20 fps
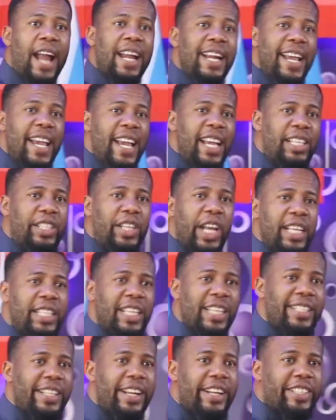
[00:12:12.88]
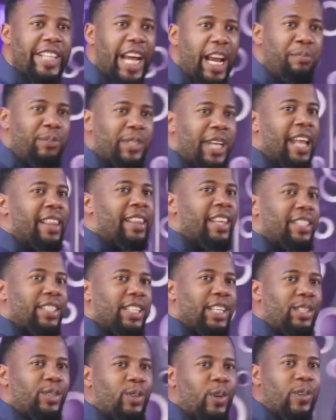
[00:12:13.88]
And he changes the times and the
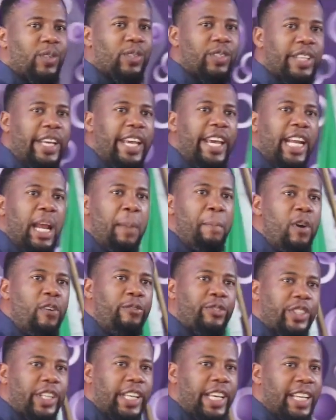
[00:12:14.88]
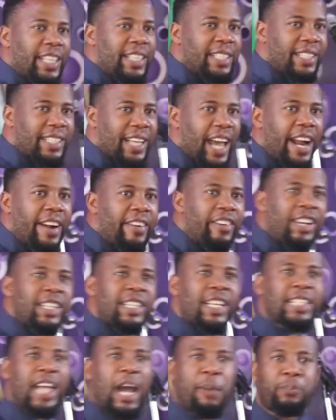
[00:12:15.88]
seasons. He removes kings and
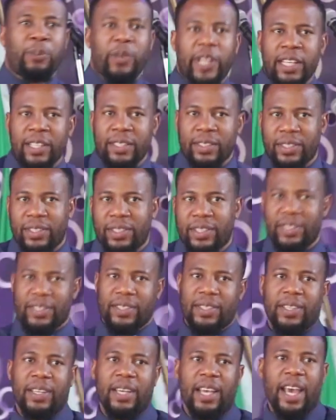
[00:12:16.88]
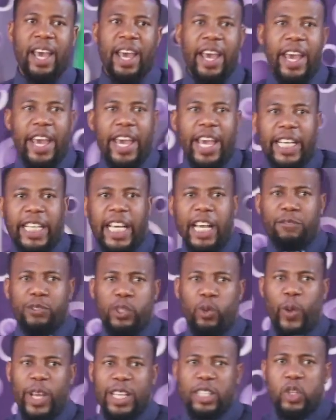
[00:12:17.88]
raises up kings. He
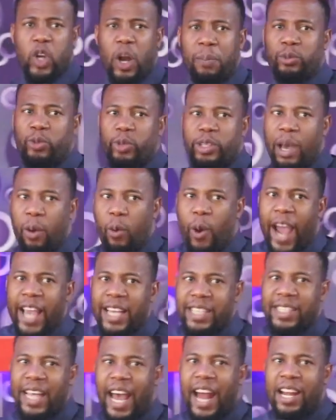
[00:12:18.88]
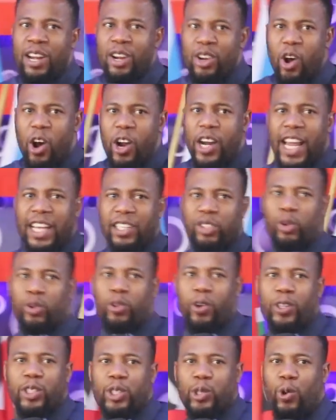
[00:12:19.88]
gives wisdom to the wise and knowledge to
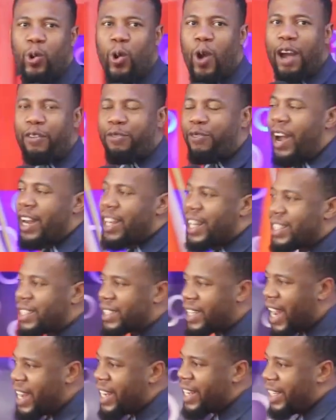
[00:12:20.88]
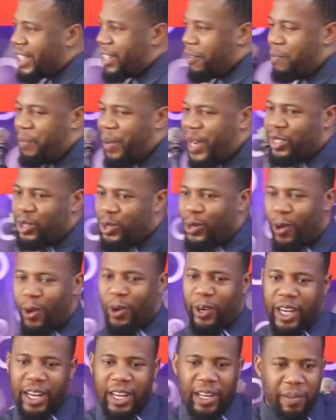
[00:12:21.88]
those who have understanding. Praise God.
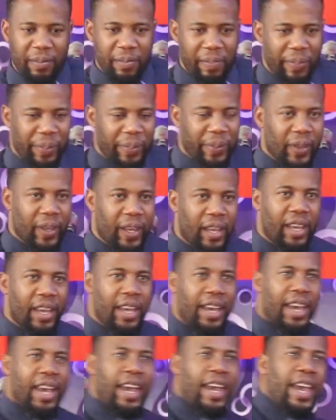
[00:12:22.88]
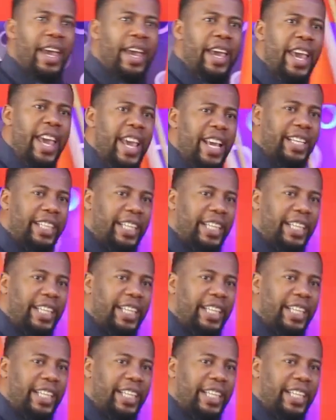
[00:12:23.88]
He